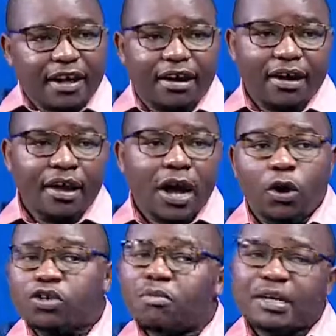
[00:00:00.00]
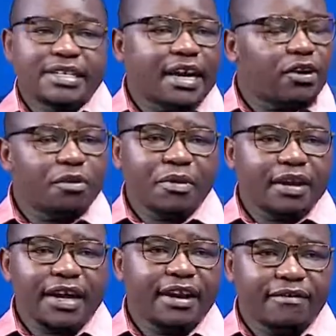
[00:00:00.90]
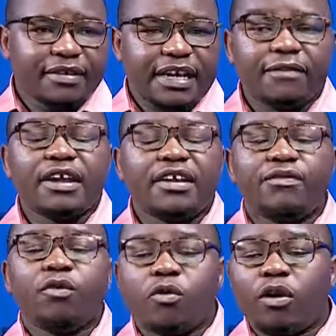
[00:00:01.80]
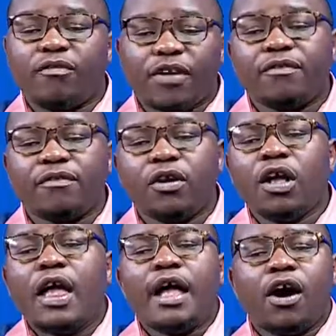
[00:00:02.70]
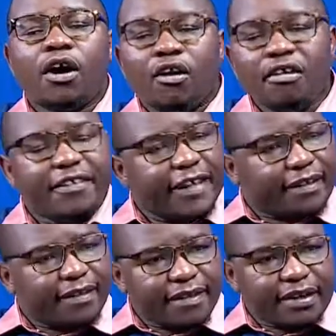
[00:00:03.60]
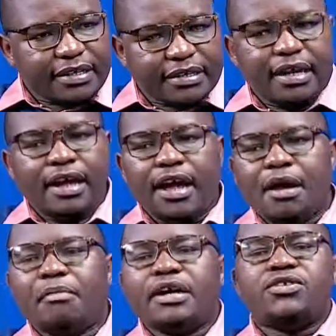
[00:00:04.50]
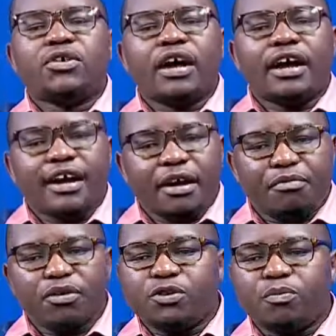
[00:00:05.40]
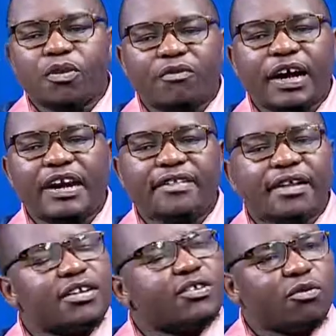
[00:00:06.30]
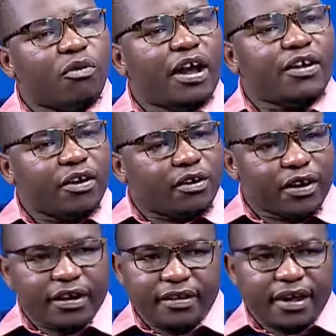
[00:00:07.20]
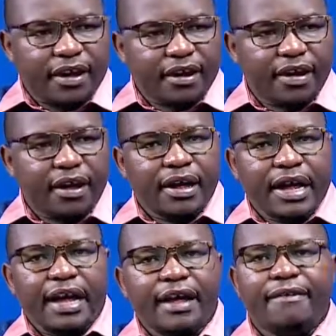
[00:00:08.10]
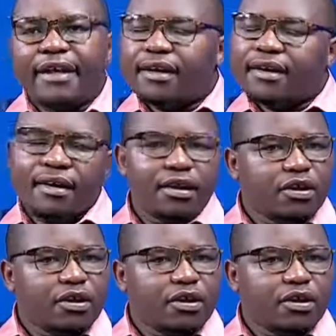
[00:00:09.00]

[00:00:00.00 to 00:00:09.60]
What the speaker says: there, automatically you'll be denied a visa, even if you qualify for all the other things, but you are unable to provide the reason why you're going there, then